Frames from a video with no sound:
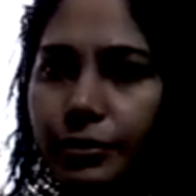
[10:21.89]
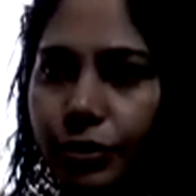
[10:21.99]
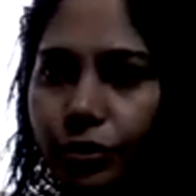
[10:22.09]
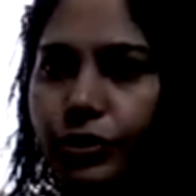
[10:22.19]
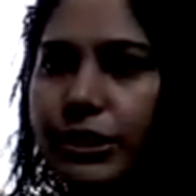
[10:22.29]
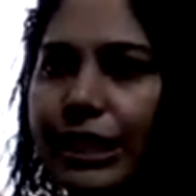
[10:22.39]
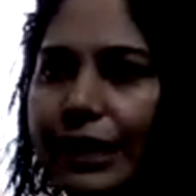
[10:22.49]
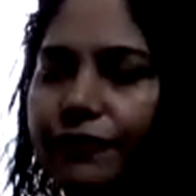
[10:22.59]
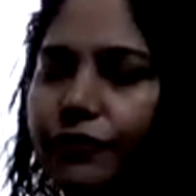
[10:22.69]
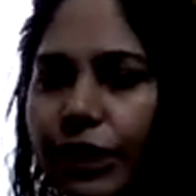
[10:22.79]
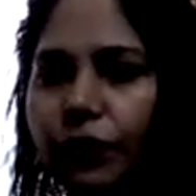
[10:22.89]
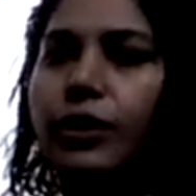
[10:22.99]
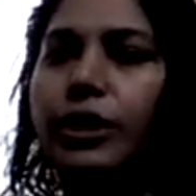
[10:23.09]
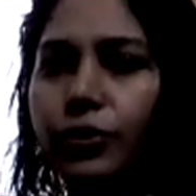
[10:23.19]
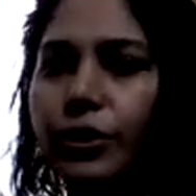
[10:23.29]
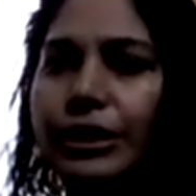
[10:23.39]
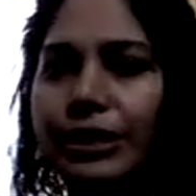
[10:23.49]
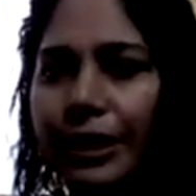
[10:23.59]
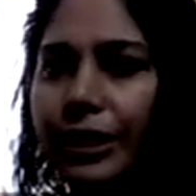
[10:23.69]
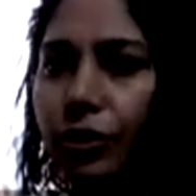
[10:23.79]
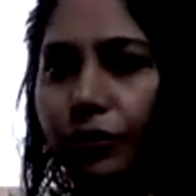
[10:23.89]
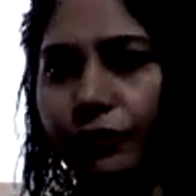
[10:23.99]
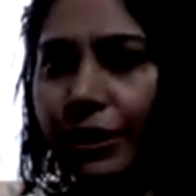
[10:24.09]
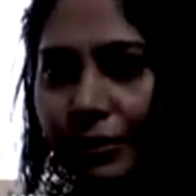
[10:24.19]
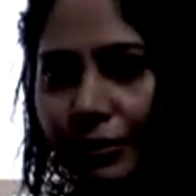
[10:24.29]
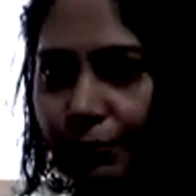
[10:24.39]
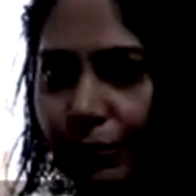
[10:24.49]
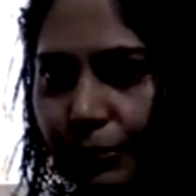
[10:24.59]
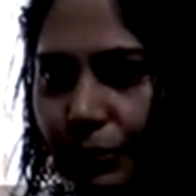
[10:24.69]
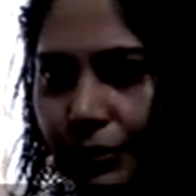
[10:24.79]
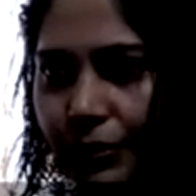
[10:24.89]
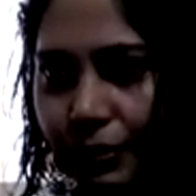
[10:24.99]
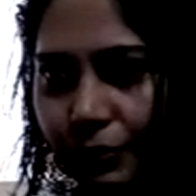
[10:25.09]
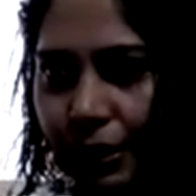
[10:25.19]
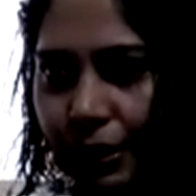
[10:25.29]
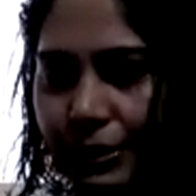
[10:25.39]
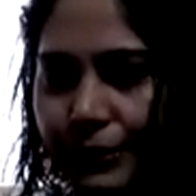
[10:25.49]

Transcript: you know safe then only you can take care of the other people right